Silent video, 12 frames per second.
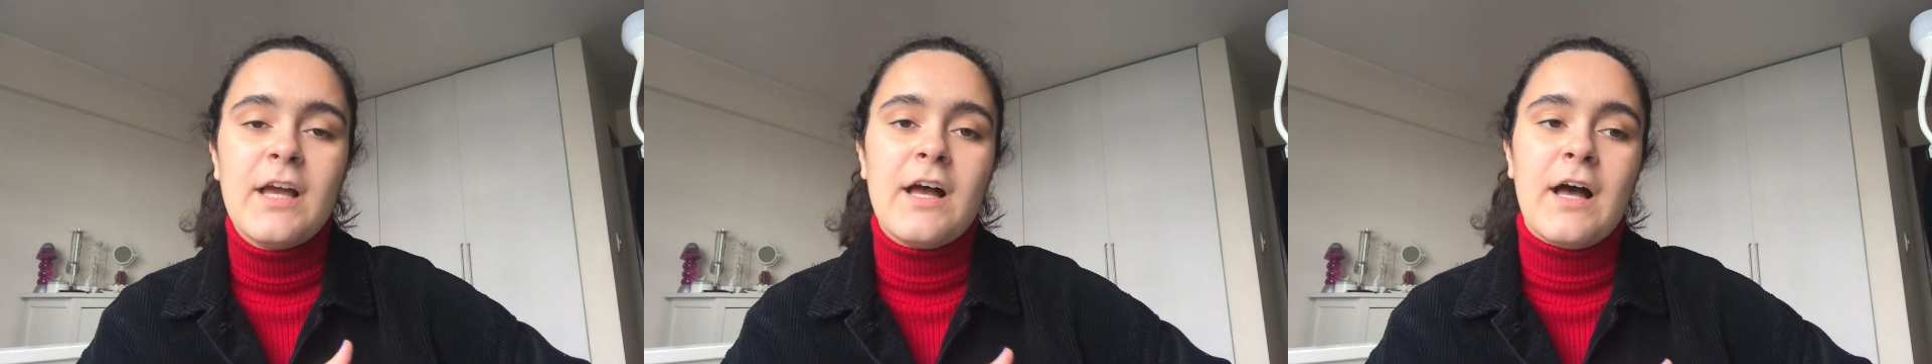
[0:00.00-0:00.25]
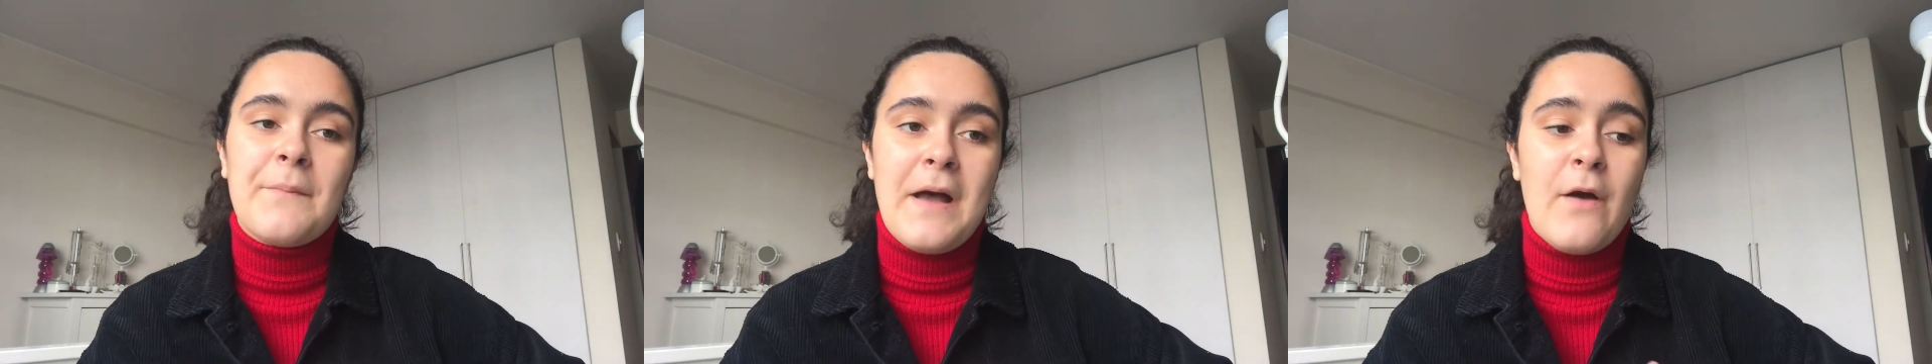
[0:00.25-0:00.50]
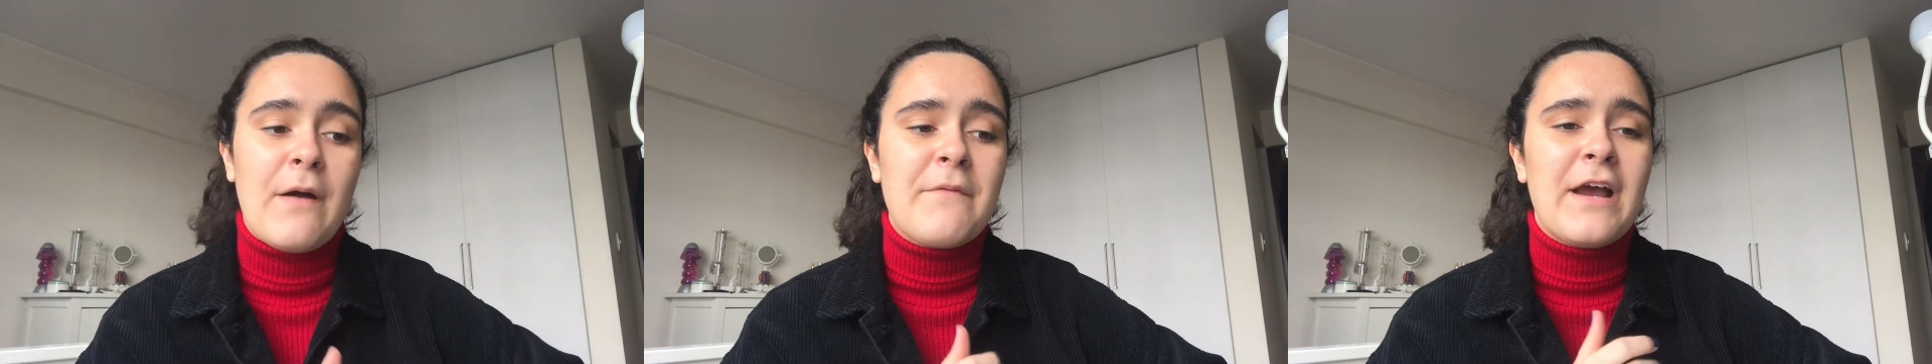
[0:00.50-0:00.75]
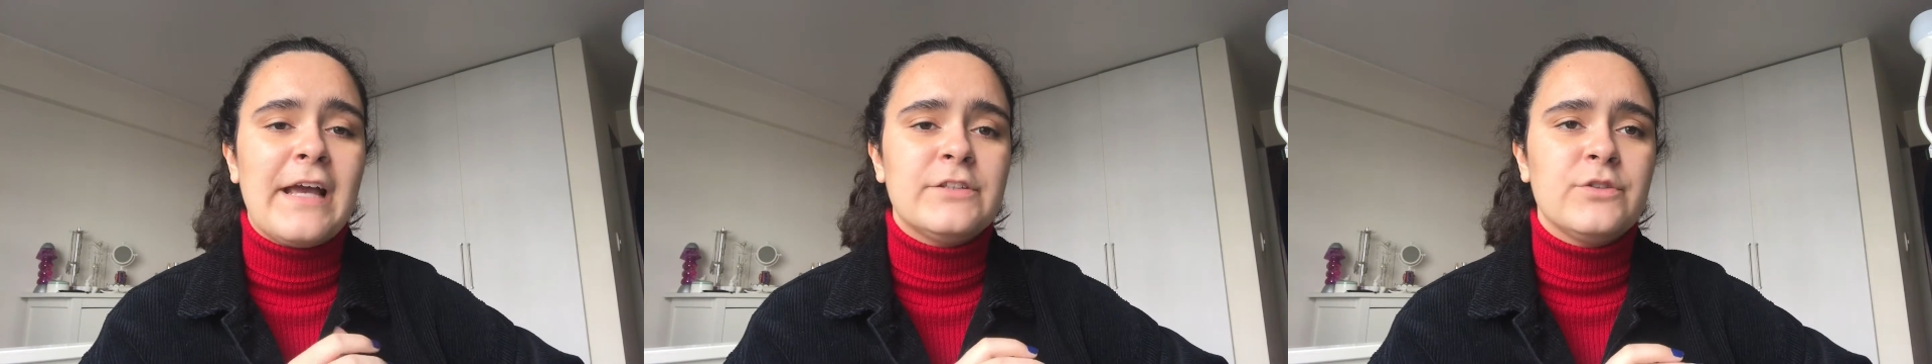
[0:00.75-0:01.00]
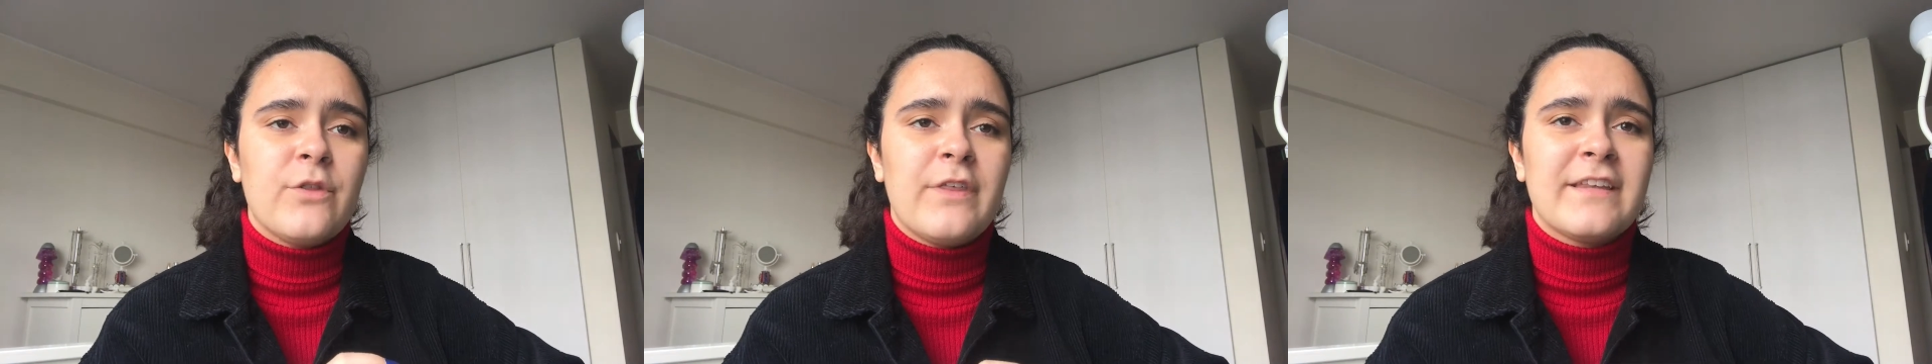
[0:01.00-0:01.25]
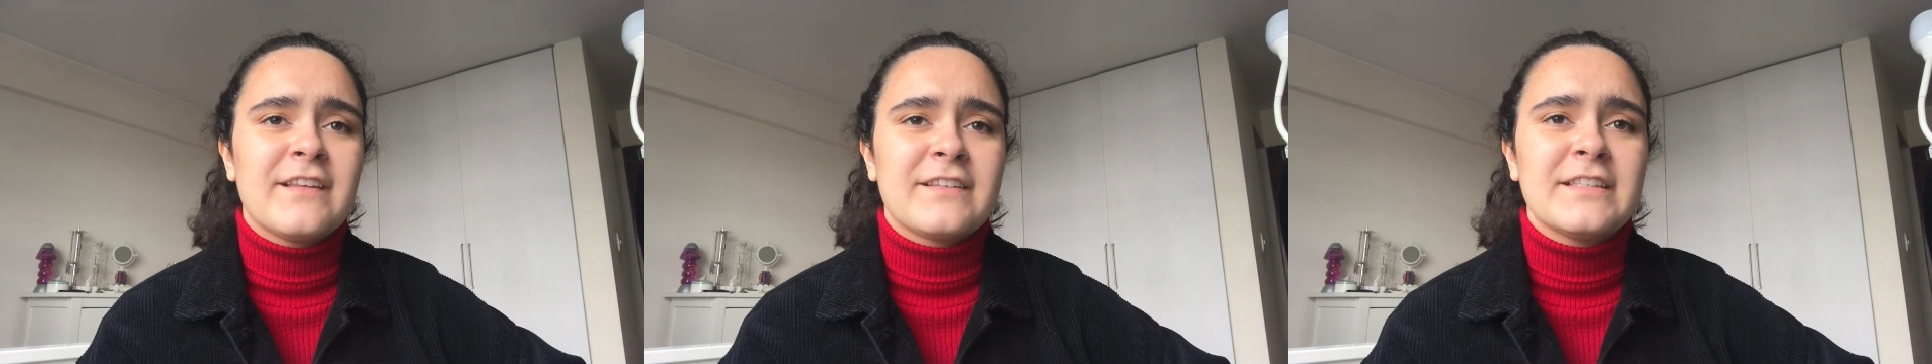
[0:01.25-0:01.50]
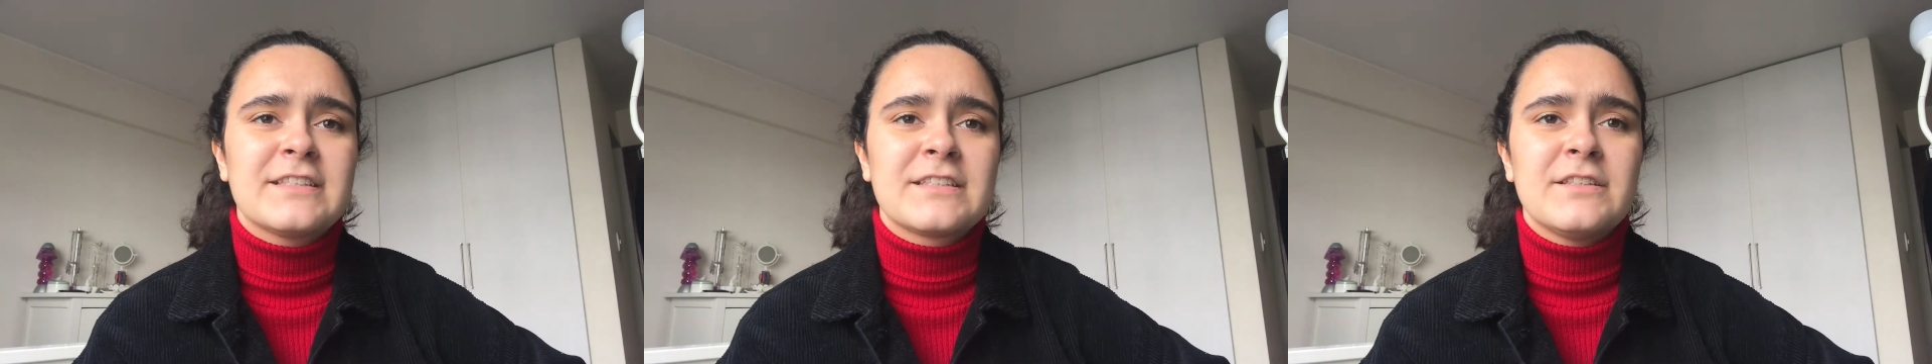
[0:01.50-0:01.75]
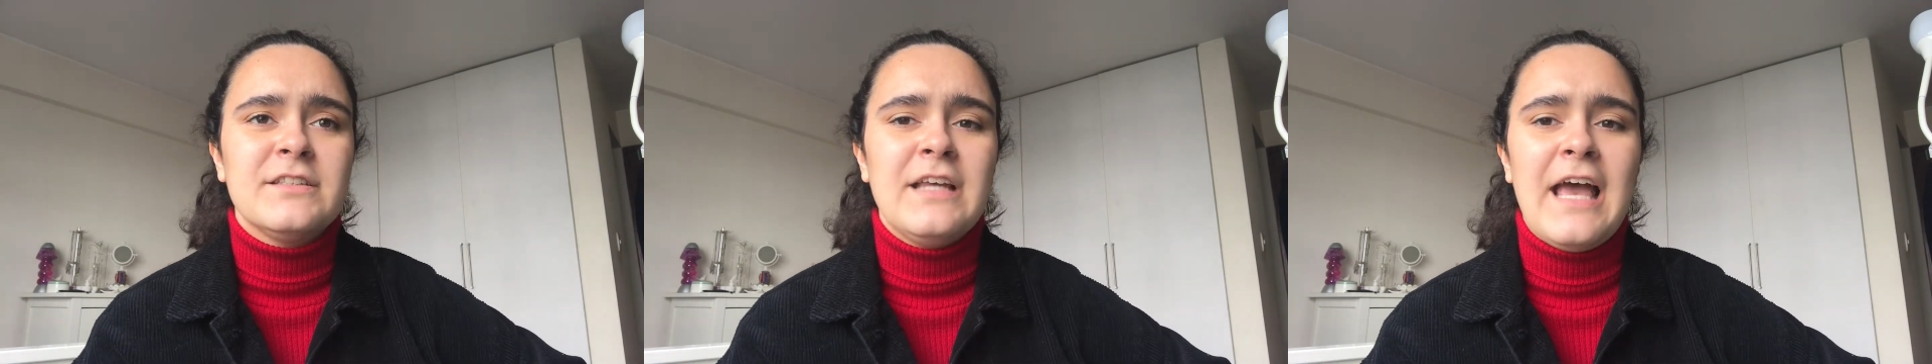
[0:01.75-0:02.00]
However, I do think that this could